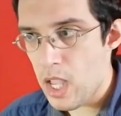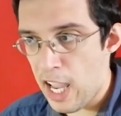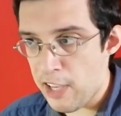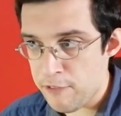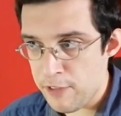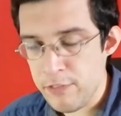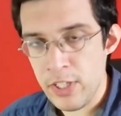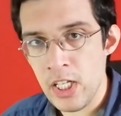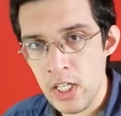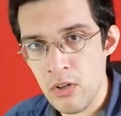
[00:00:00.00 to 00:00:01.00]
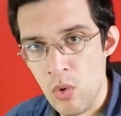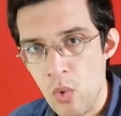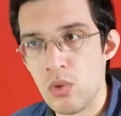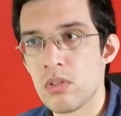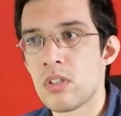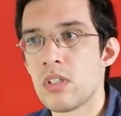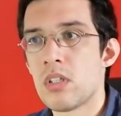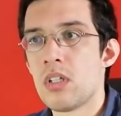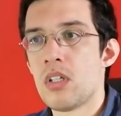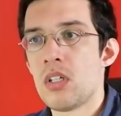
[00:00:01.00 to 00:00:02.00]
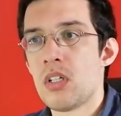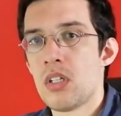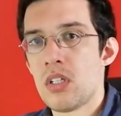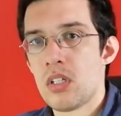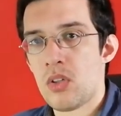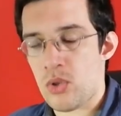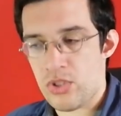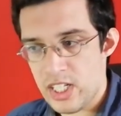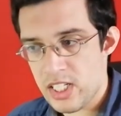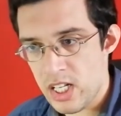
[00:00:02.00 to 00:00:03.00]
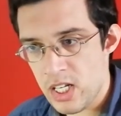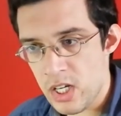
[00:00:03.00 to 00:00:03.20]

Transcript: a 15 year old or 16